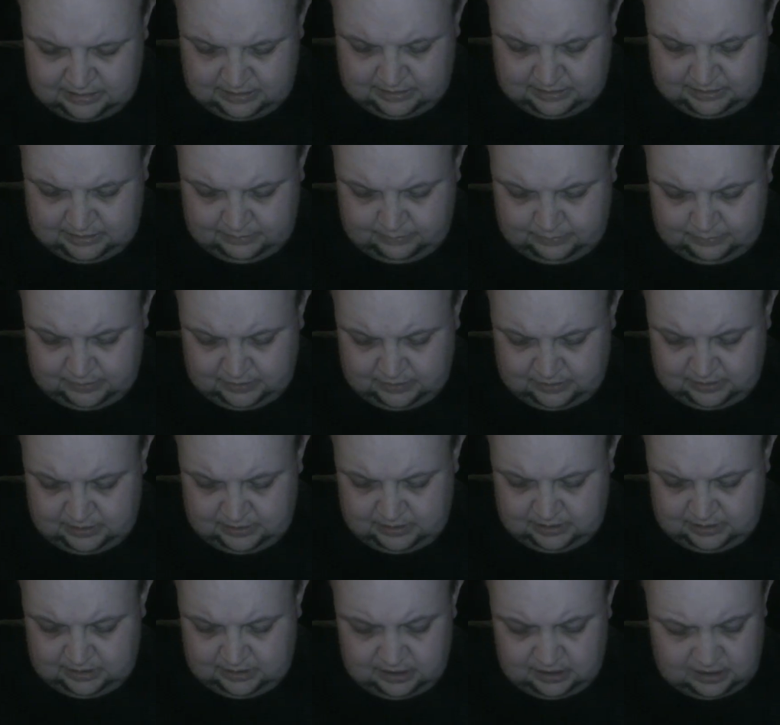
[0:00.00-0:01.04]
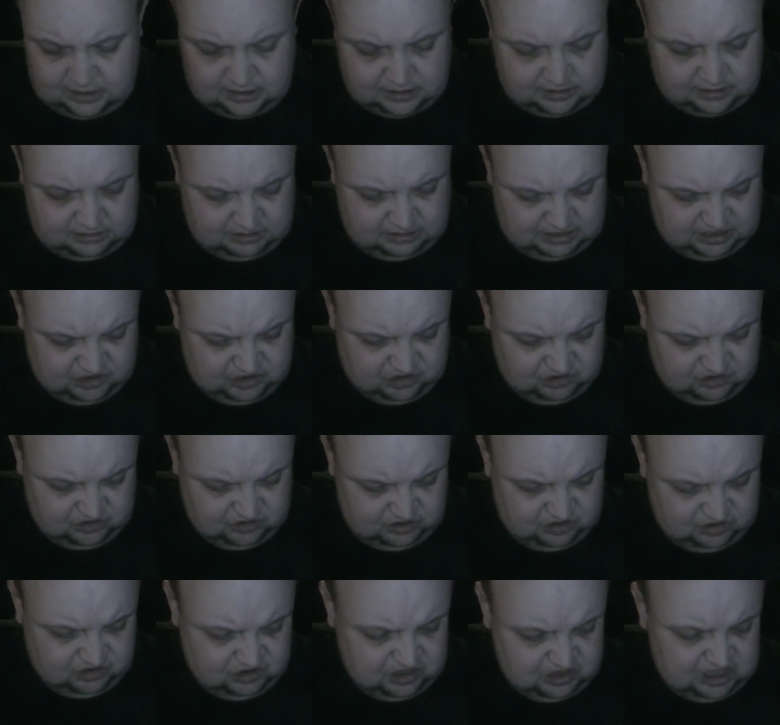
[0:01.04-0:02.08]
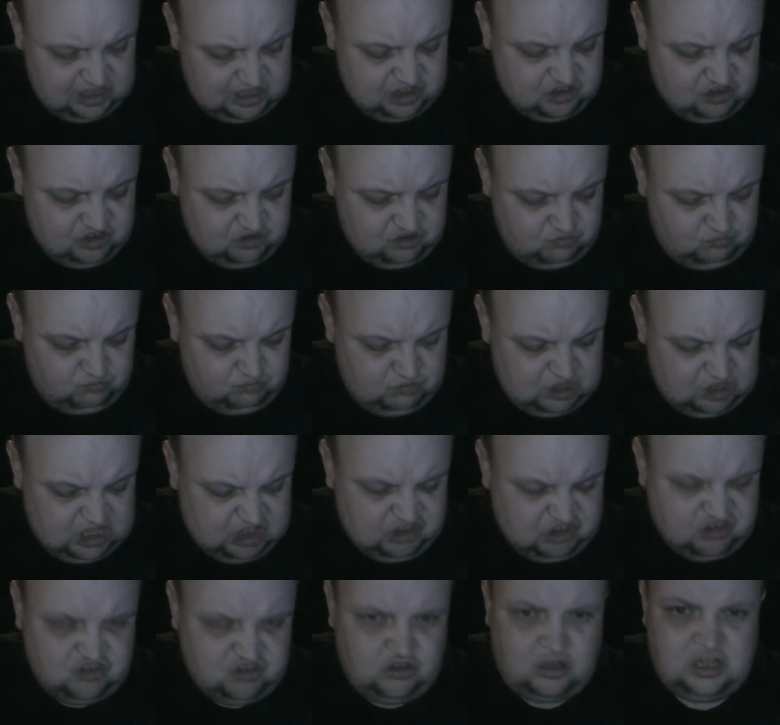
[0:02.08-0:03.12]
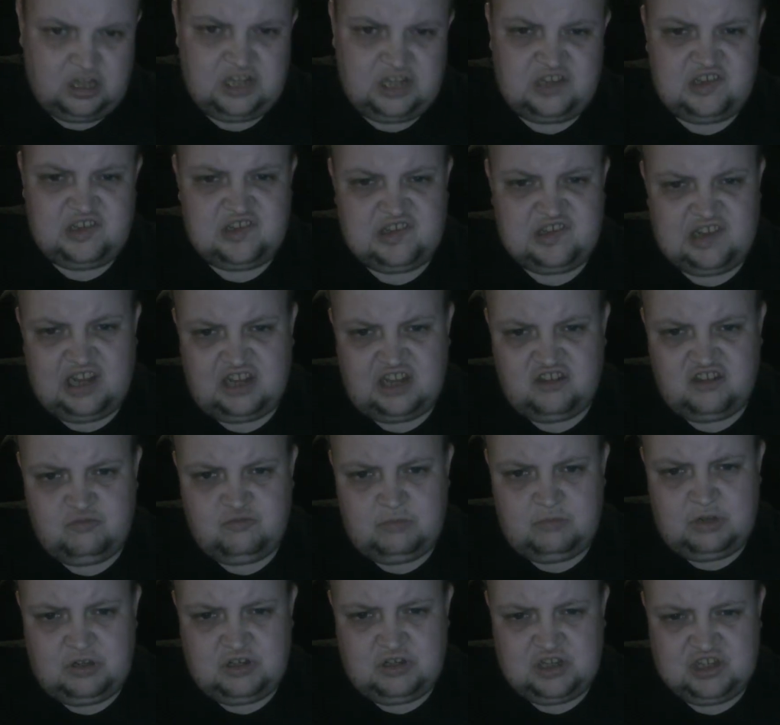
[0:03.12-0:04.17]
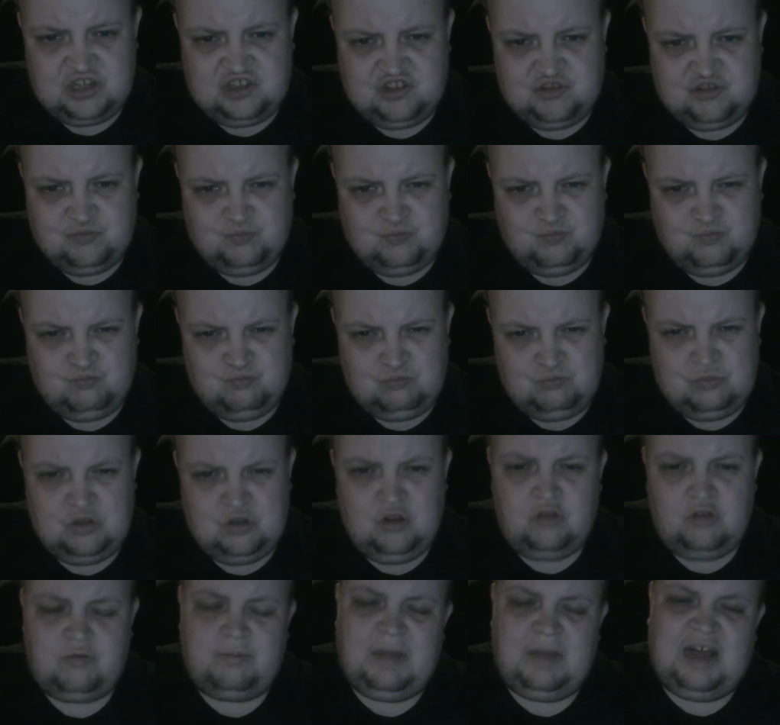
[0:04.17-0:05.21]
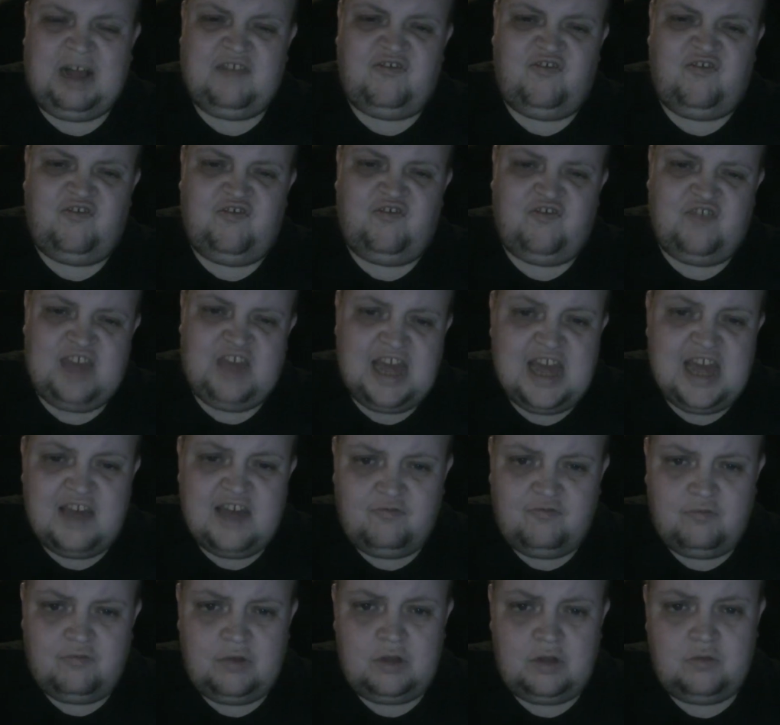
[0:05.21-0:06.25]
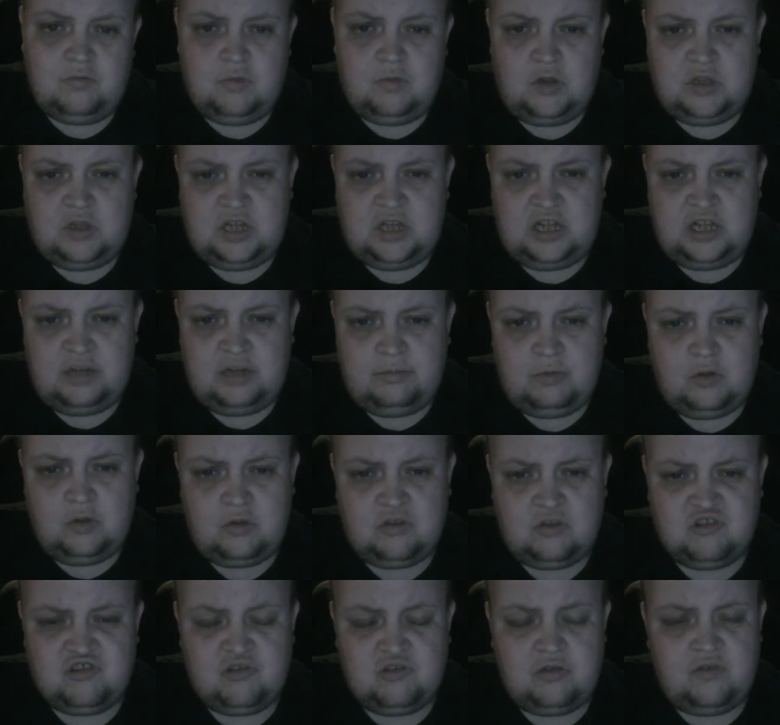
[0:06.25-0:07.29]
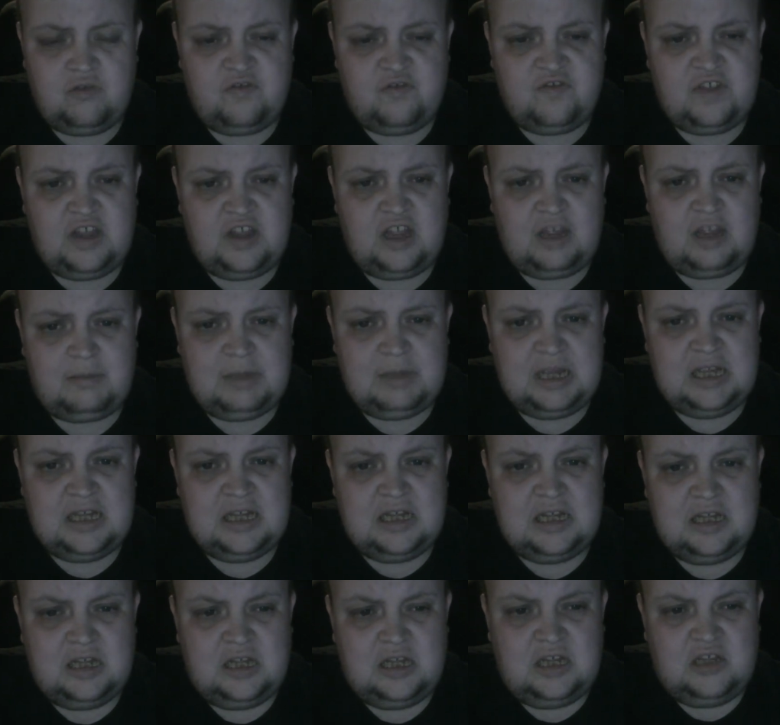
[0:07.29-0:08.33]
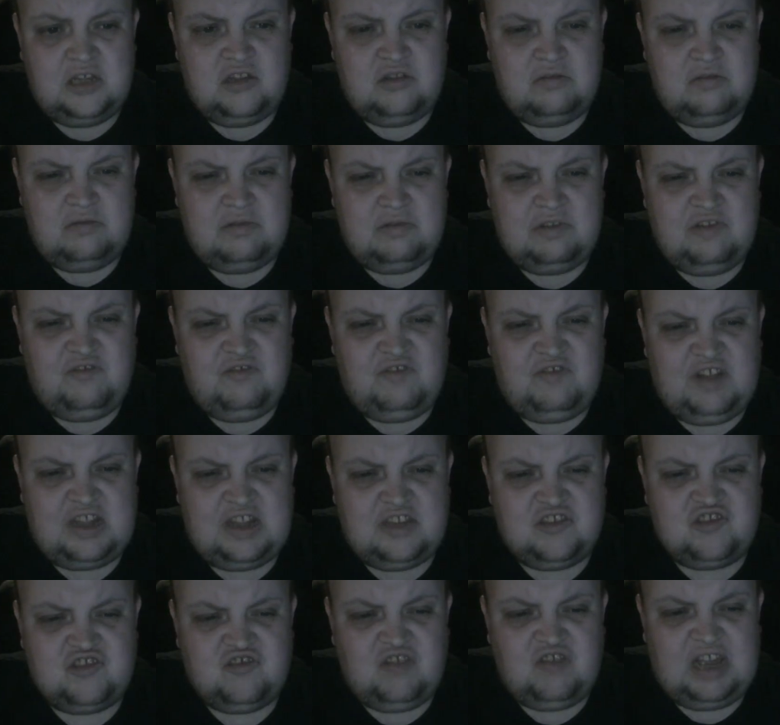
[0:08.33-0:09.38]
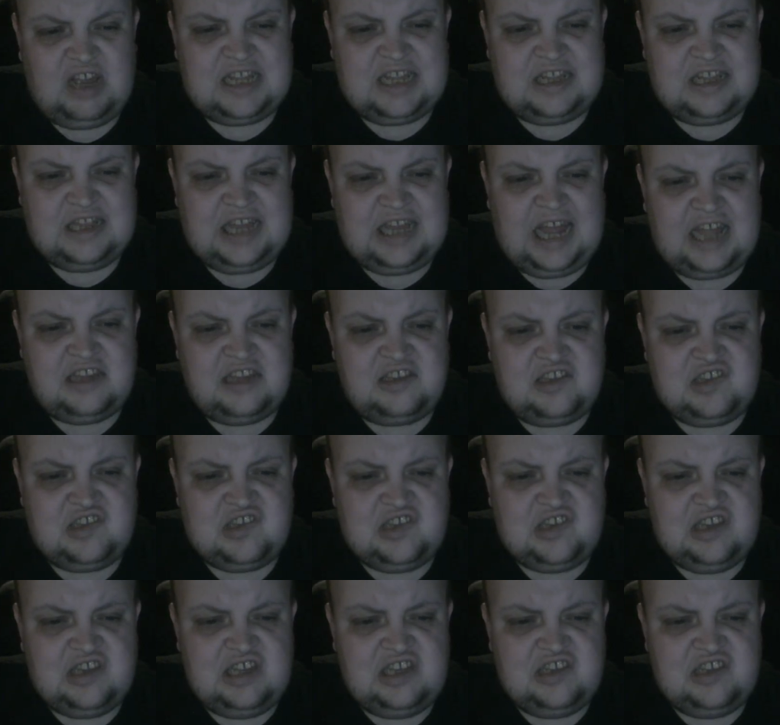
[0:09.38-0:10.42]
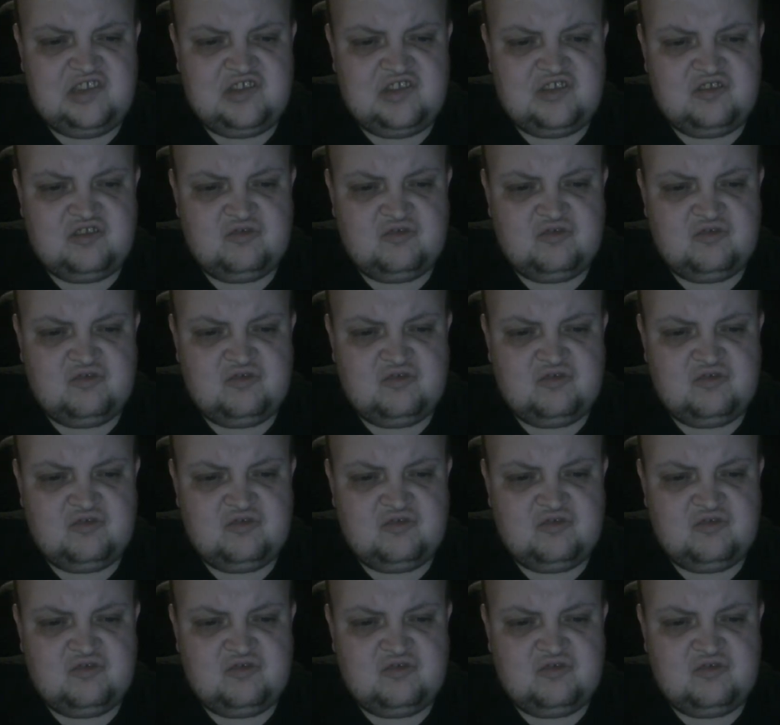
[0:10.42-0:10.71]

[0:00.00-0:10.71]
But yeah, it's a solid detachment. It's not my favourite one in the book so far. I mean, the Valor Striker Lance is